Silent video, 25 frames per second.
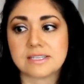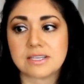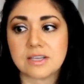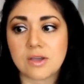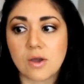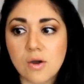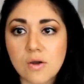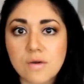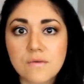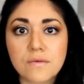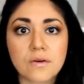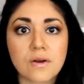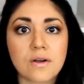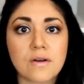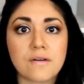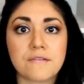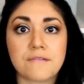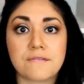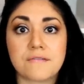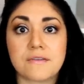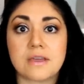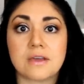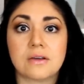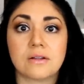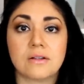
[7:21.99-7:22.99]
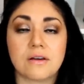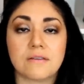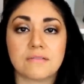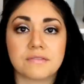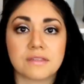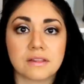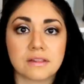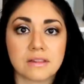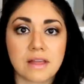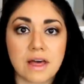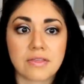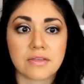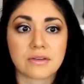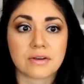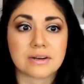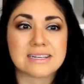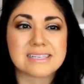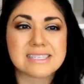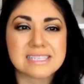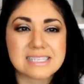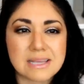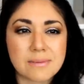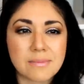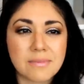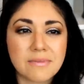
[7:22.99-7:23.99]
the overall feel of the leather,
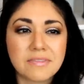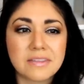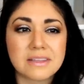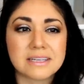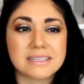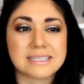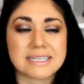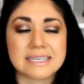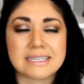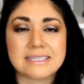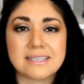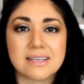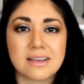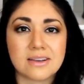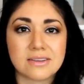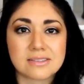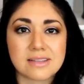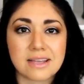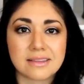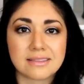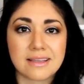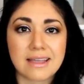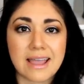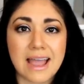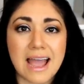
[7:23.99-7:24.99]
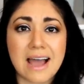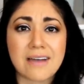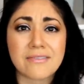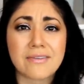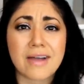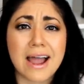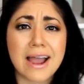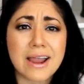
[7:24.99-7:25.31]
and some of the details that they have,